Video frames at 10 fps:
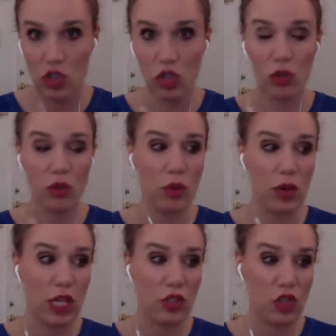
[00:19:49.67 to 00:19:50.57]

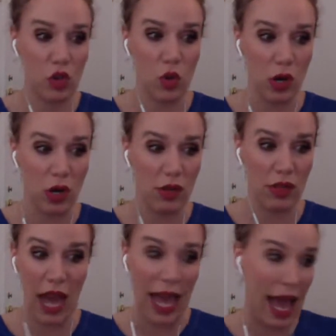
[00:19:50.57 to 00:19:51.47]
to ensure
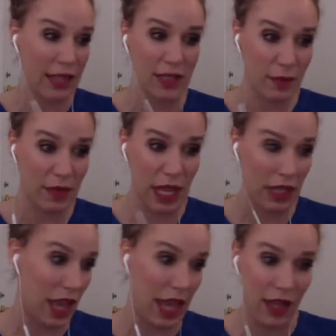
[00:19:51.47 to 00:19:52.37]
that I had
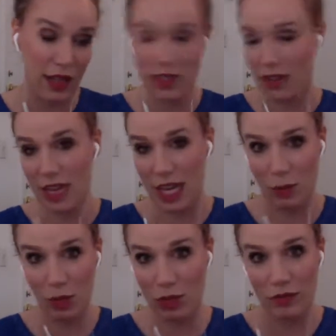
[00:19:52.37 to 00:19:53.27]
something like a stuffed
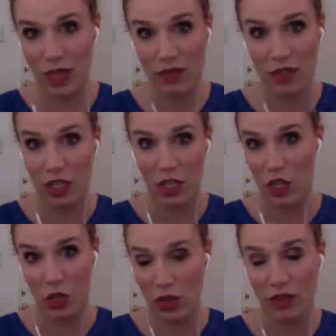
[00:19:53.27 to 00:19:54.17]
animal if he
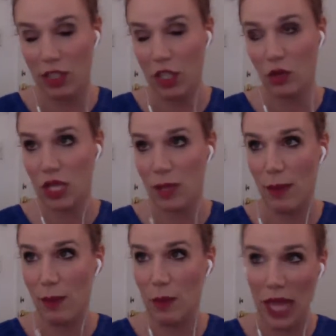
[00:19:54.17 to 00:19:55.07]
knew it was going to
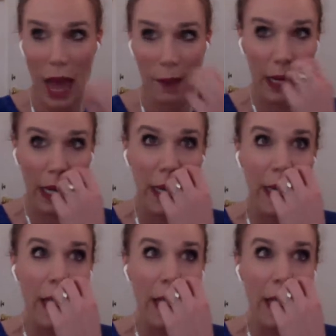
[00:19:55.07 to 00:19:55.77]
make me really happy.